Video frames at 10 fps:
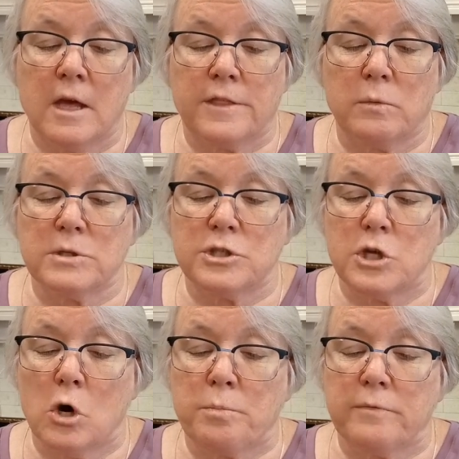There was
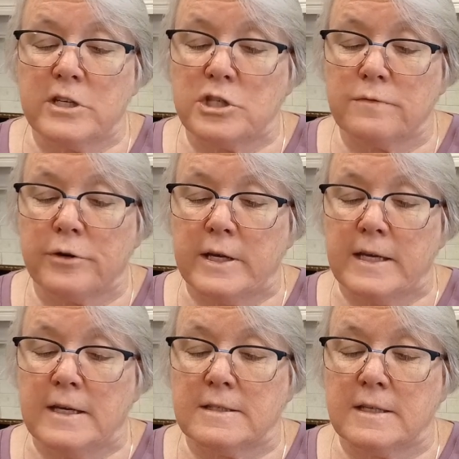no provision for
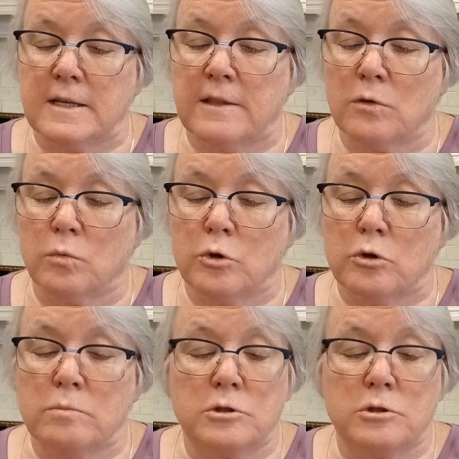heat in the room